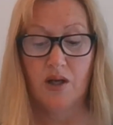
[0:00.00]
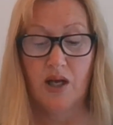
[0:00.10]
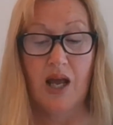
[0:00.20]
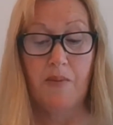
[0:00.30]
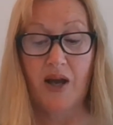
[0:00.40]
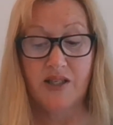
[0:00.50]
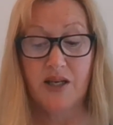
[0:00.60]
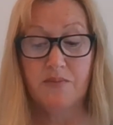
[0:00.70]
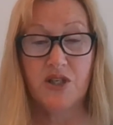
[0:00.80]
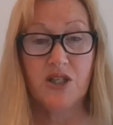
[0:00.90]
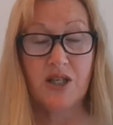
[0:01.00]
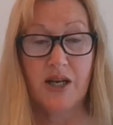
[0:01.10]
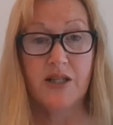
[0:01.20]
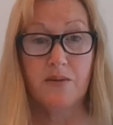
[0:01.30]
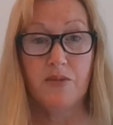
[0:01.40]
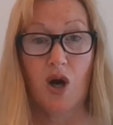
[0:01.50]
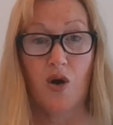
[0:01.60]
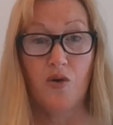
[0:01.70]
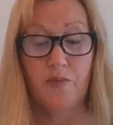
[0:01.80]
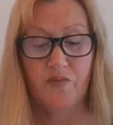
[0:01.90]
Am I tempted to let them
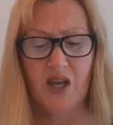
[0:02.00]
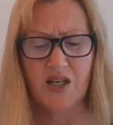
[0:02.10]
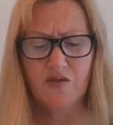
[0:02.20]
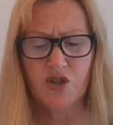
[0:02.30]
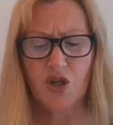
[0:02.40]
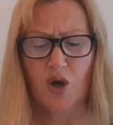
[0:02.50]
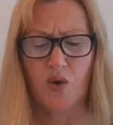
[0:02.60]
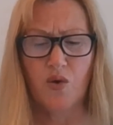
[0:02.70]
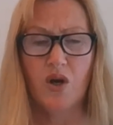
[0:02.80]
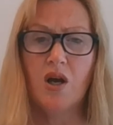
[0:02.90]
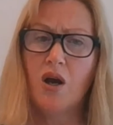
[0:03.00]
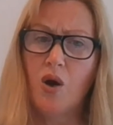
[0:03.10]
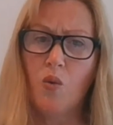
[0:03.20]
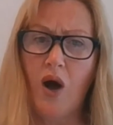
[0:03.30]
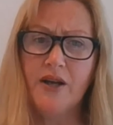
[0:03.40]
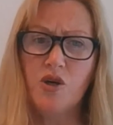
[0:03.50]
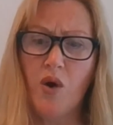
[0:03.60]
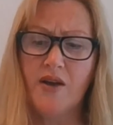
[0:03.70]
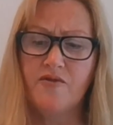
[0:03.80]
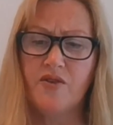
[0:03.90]
know? And if so, why do
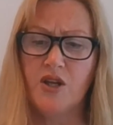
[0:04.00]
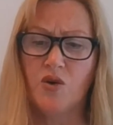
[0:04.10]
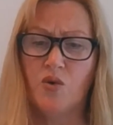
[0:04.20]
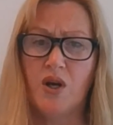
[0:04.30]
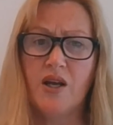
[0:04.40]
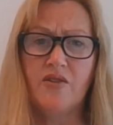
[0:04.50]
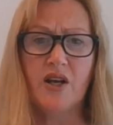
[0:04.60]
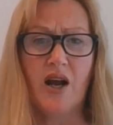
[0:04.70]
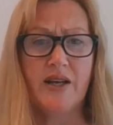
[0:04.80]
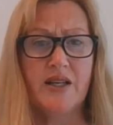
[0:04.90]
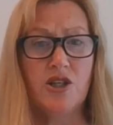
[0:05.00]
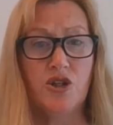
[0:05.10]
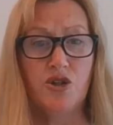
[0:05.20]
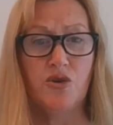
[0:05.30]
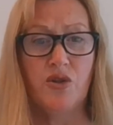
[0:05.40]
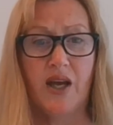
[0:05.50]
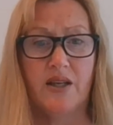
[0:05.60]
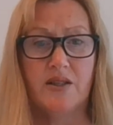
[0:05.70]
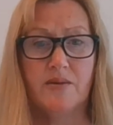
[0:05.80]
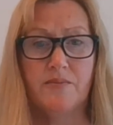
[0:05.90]
I feel that I need to do that?